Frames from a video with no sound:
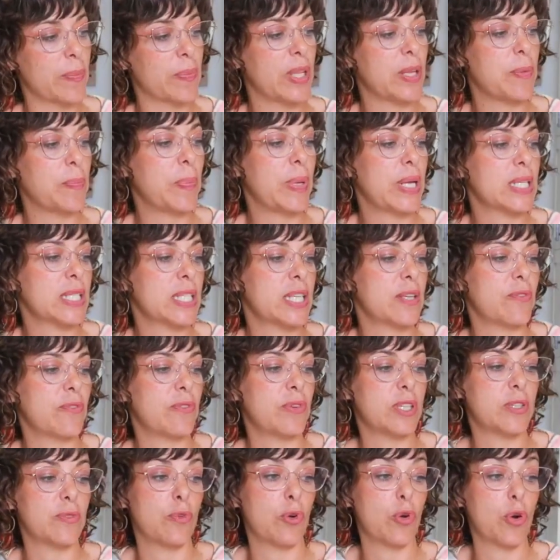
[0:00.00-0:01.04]
Depends if
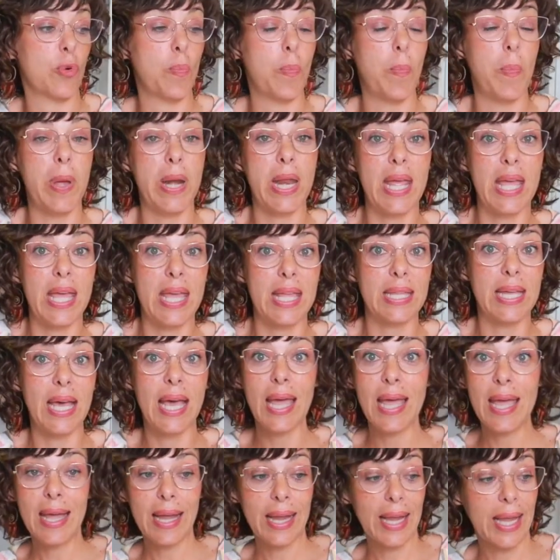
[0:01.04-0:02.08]
it's for bread,
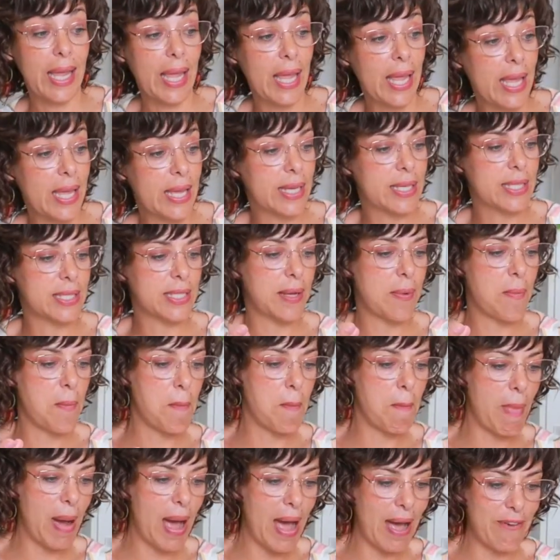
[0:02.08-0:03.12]
cakes,
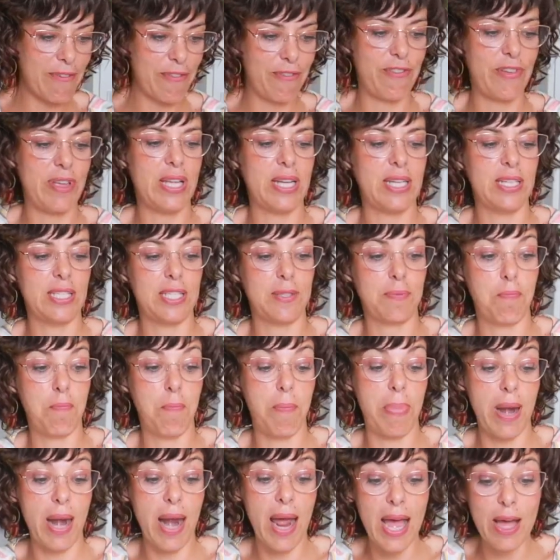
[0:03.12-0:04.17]
muffins,
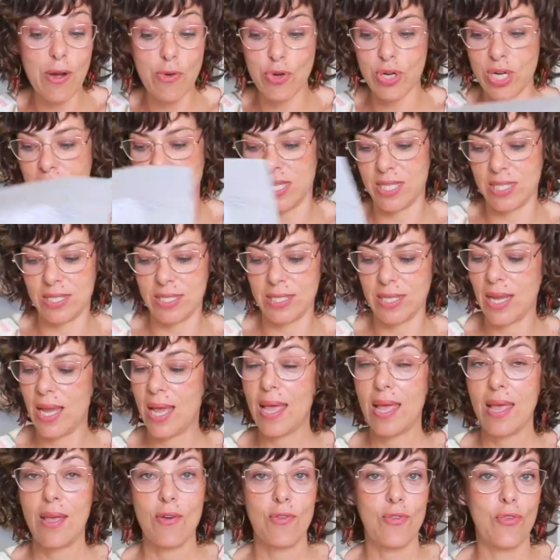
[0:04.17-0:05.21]
brownies,
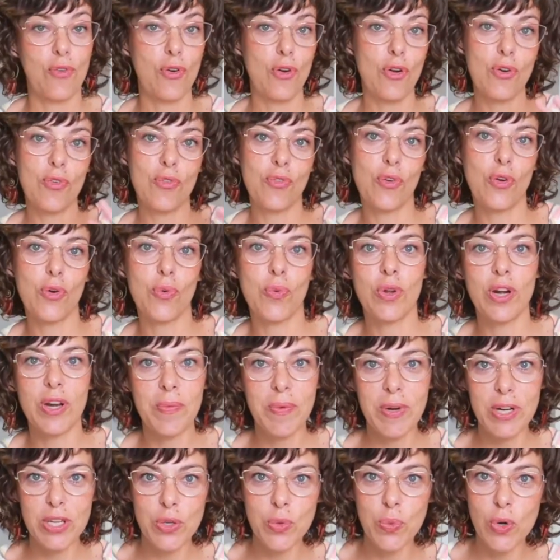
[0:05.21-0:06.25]
for
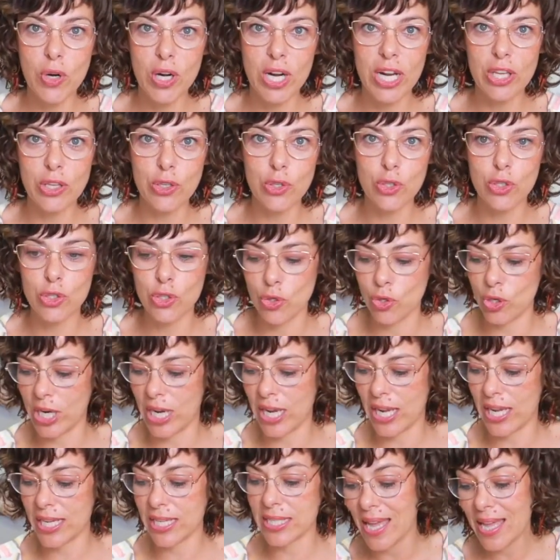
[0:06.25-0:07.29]
whatever you want to use your
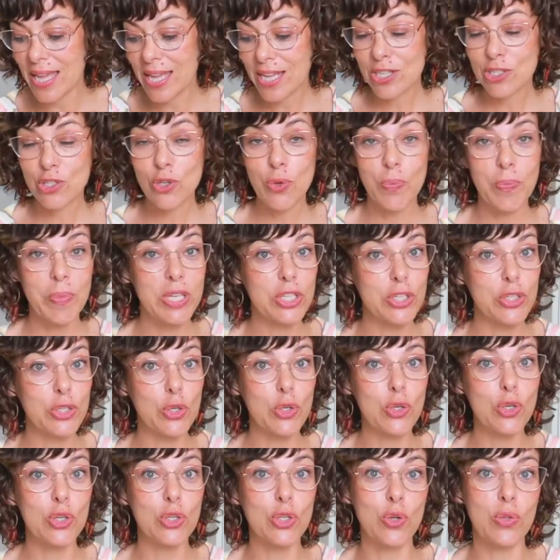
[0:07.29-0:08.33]
eggs. So be
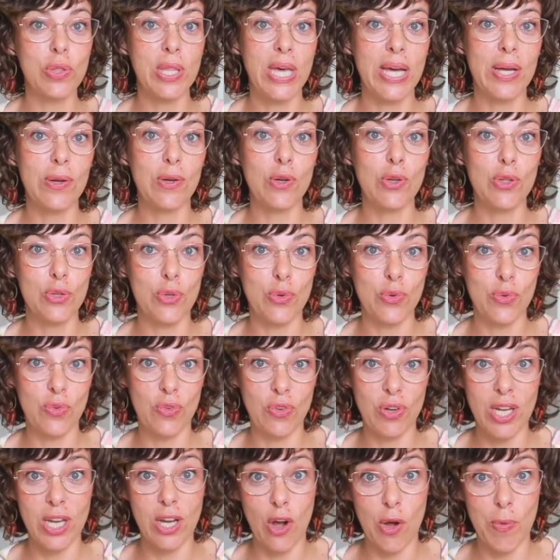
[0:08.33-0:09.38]
sure you download your
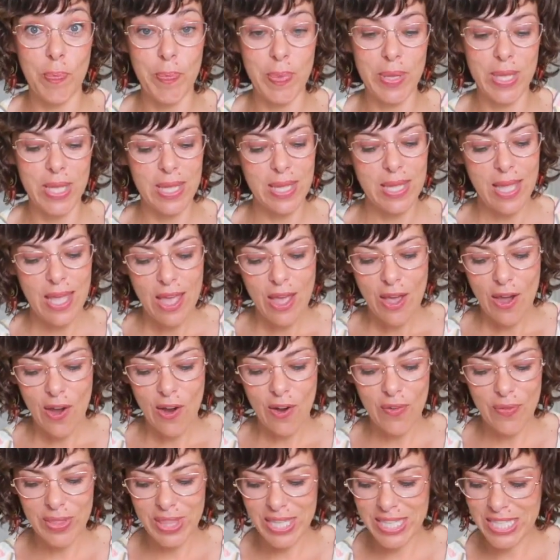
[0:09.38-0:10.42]
free copy
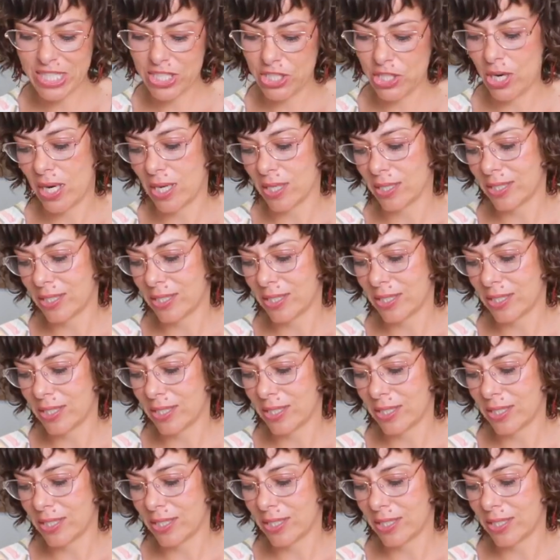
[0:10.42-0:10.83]
of this chart.